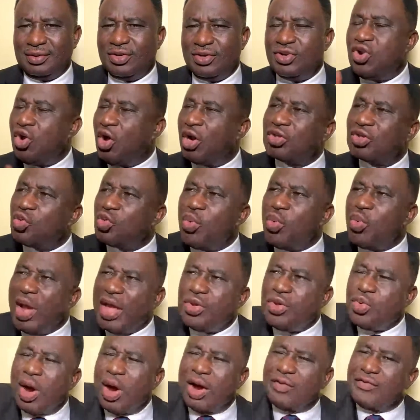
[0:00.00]
Not where
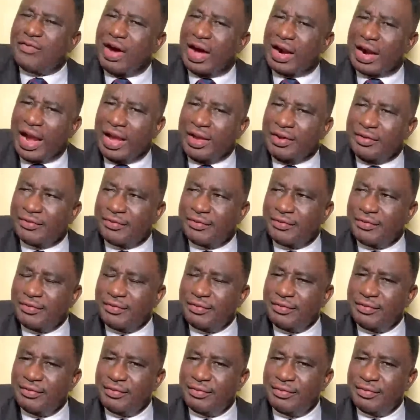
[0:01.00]
you have arrived.
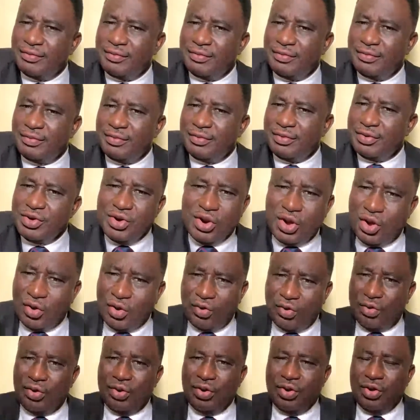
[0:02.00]

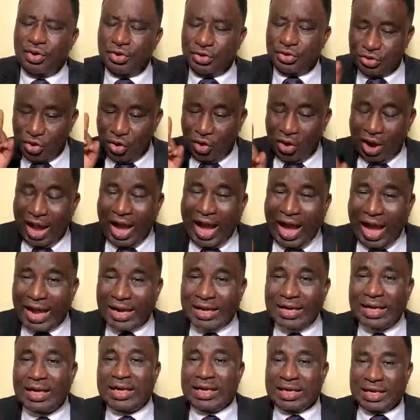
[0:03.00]
No, your
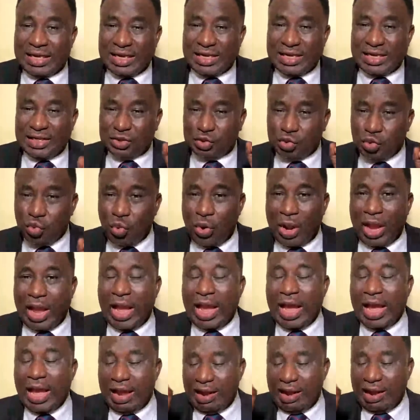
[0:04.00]
heart is
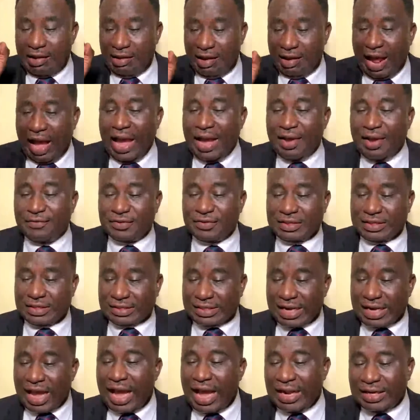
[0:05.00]
where life
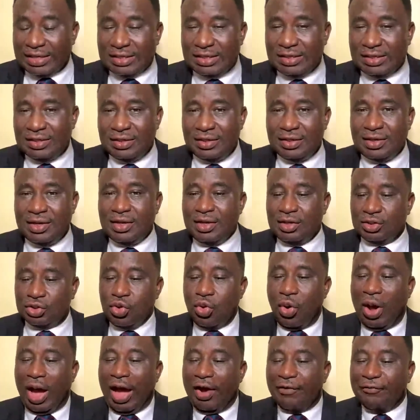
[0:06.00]
starts.
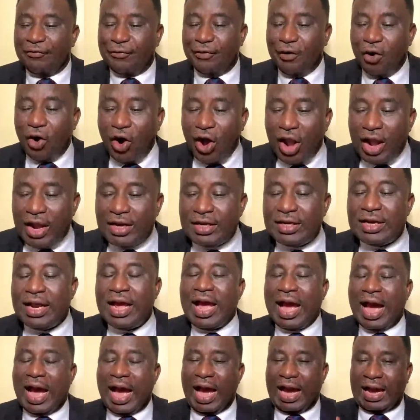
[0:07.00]
So avoid
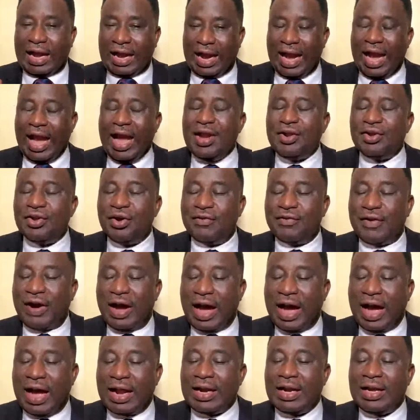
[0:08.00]
a kind of
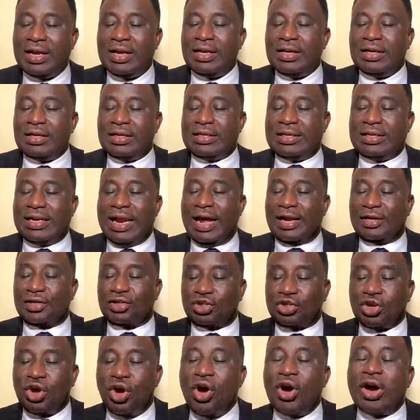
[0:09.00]
heart
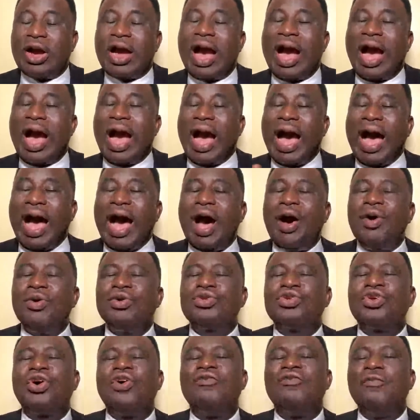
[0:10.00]
that talk
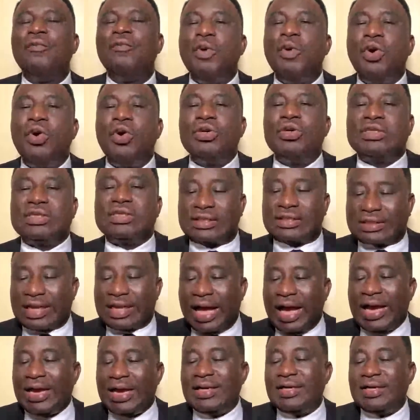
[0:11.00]
out of both
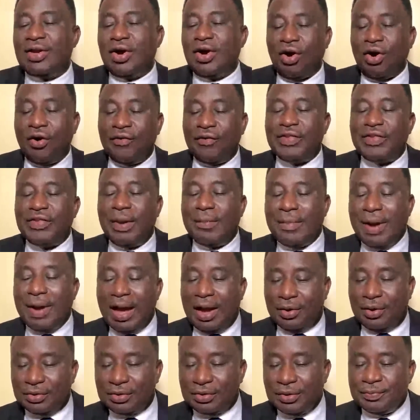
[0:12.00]
sides of the
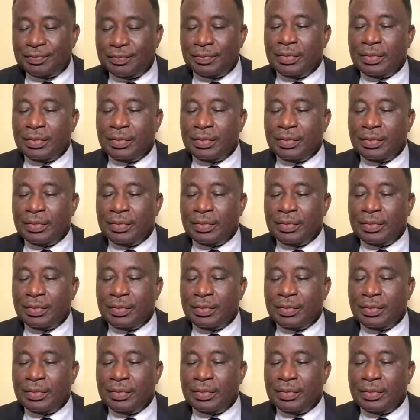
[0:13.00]
mouth.